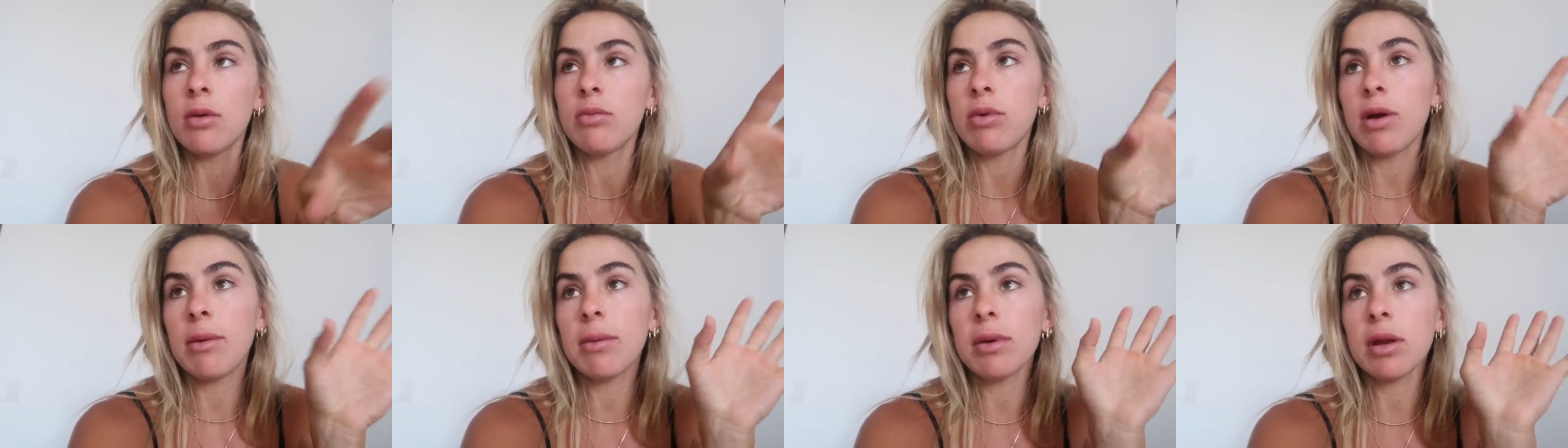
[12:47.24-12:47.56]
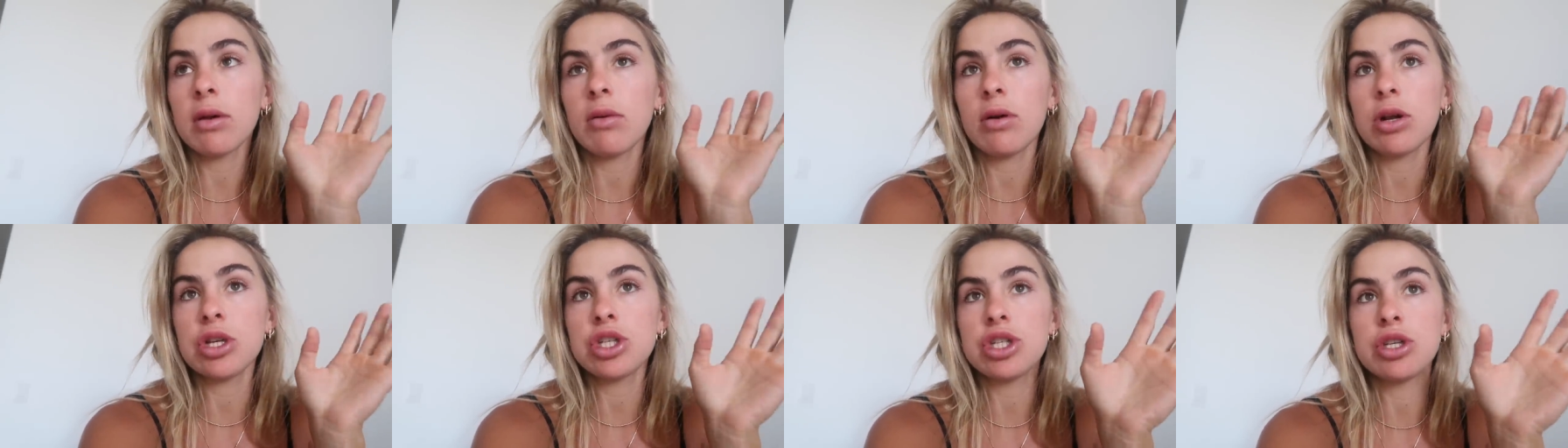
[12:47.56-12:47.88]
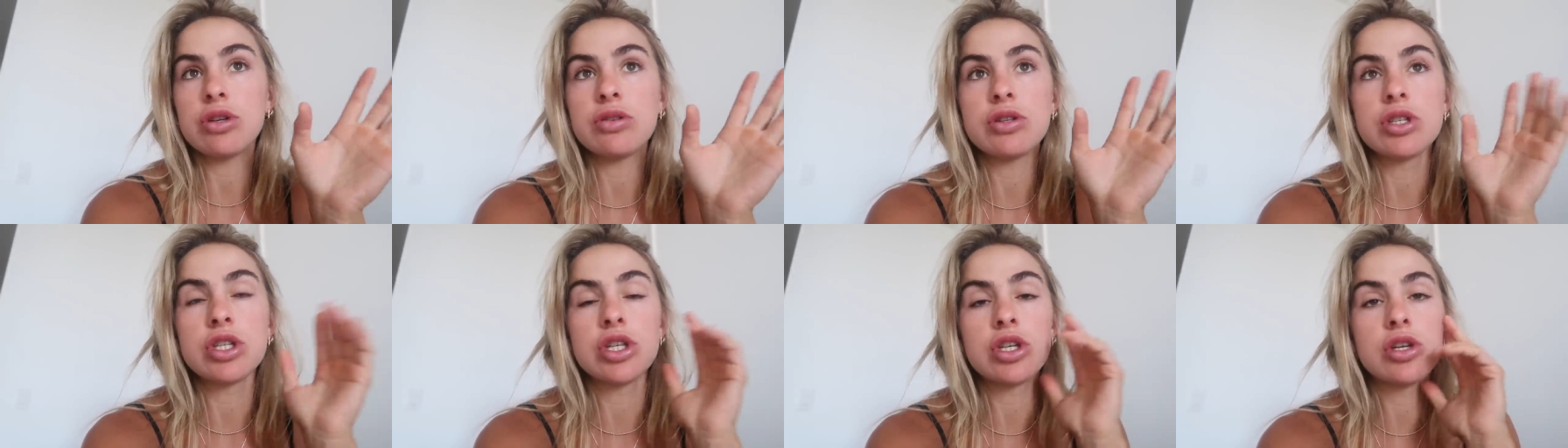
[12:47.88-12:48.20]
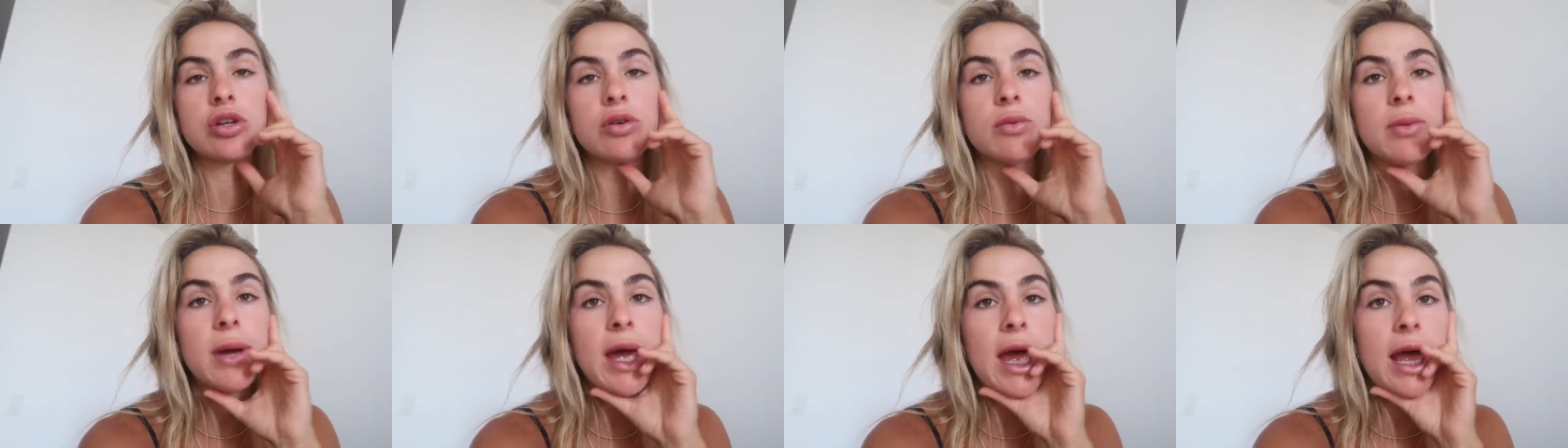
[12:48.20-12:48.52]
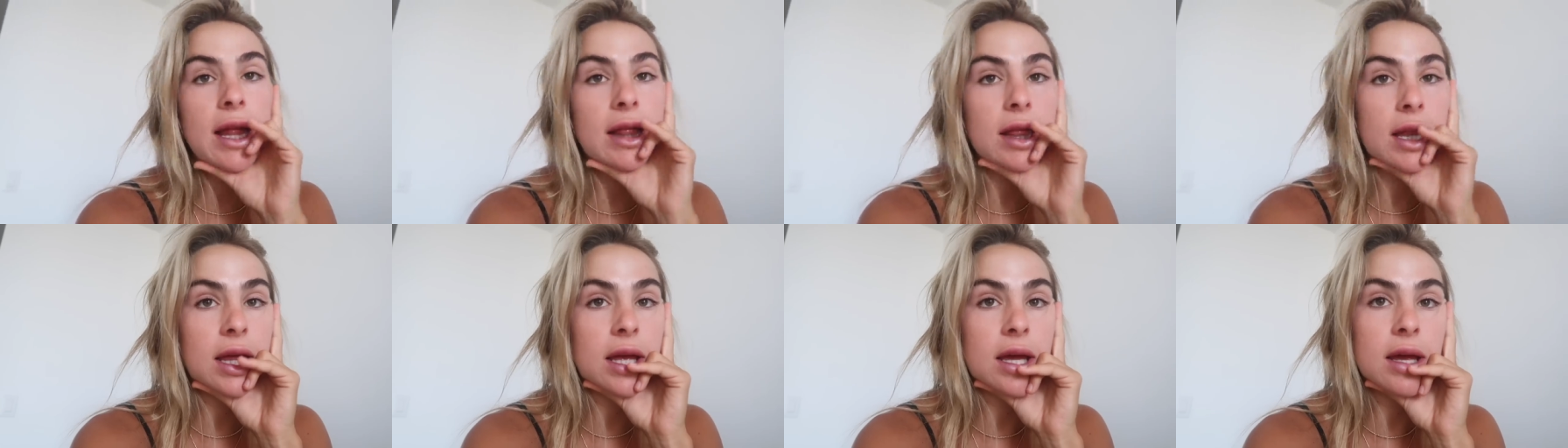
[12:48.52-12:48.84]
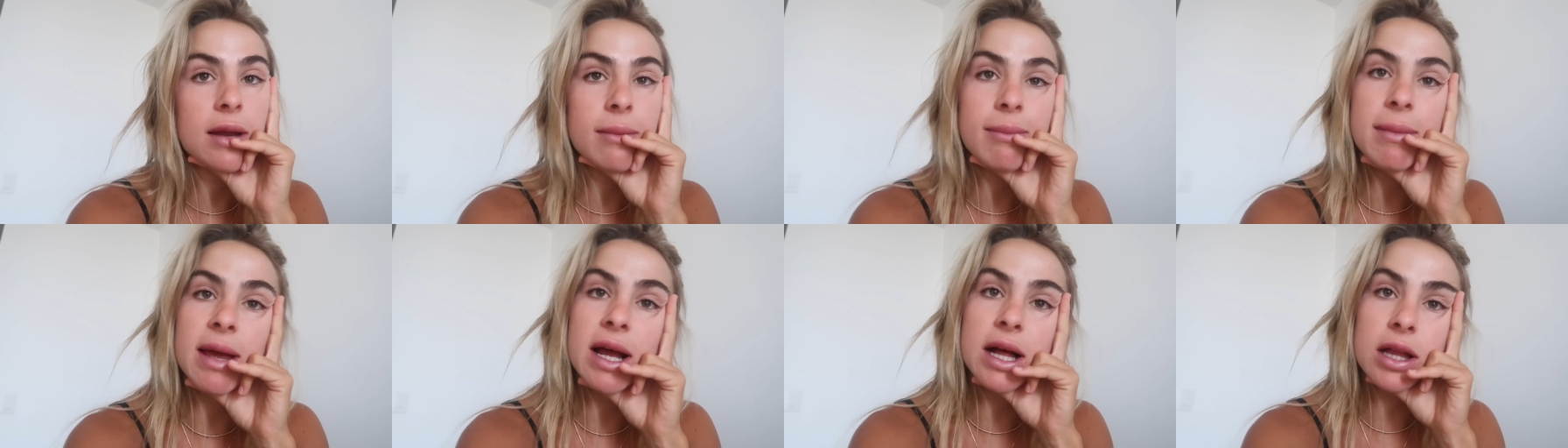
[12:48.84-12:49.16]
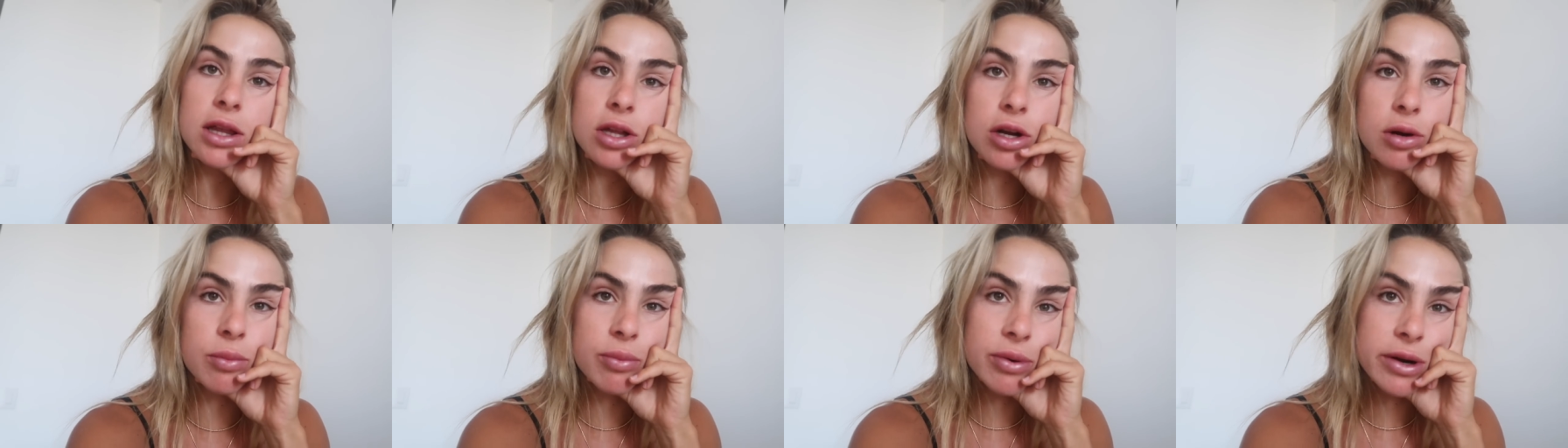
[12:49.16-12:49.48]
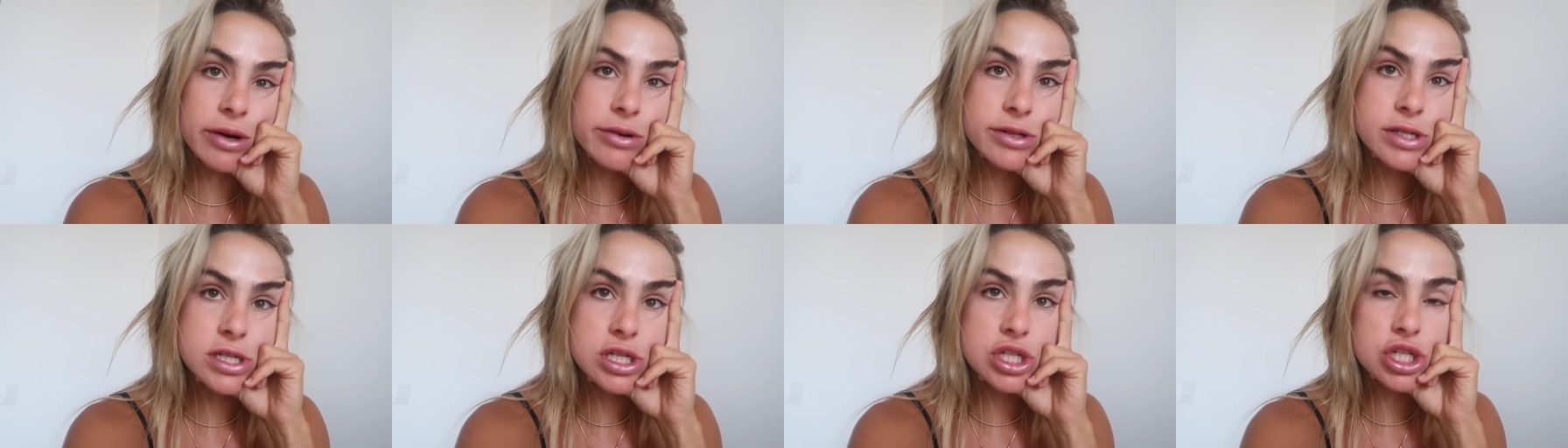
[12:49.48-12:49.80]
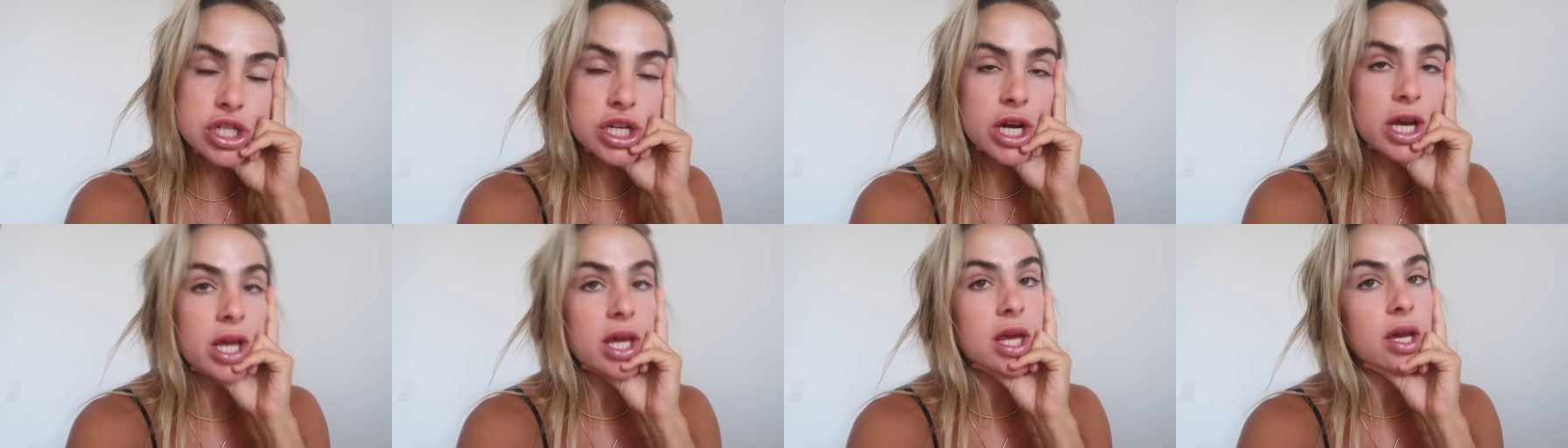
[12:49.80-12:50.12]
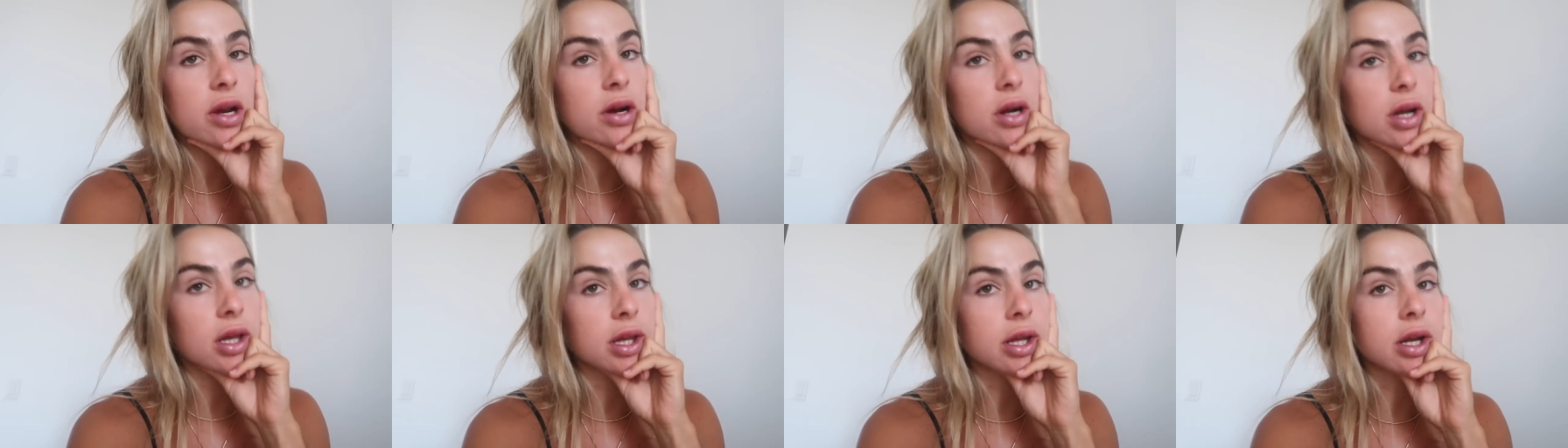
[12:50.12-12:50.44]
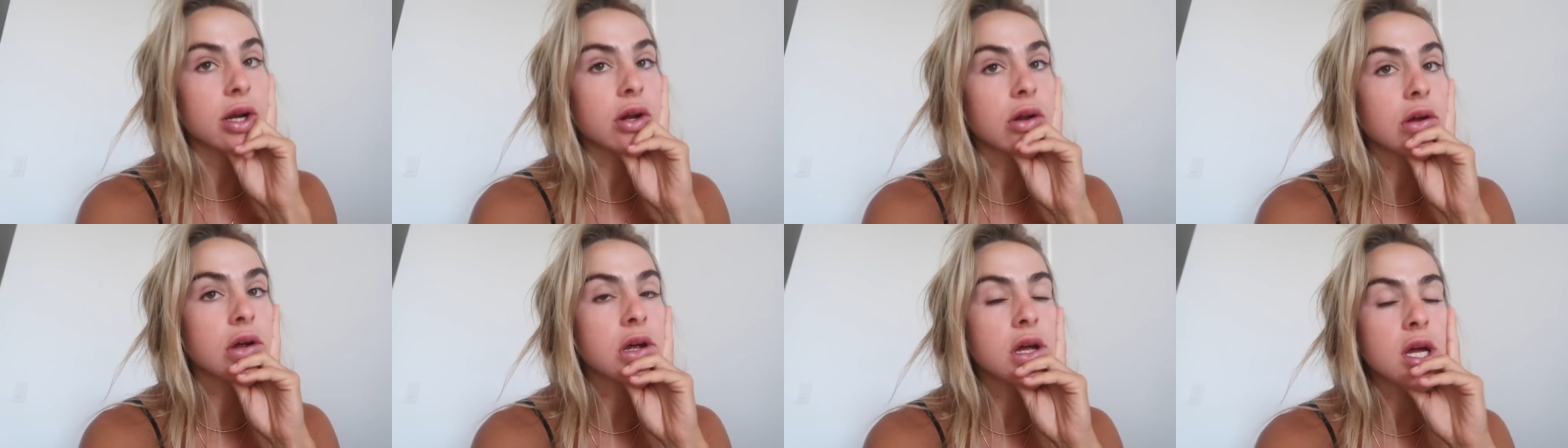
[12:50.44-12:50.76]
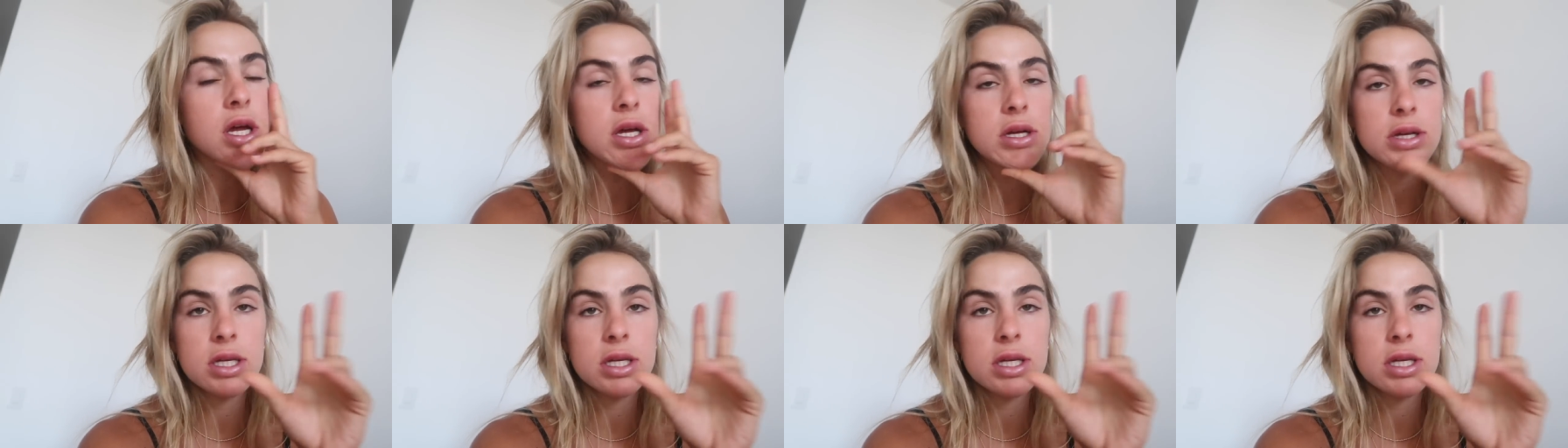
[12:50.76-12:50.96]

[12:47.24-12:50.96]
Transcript: Probably gonna watch YouTube and then make a little protein shake here in a little.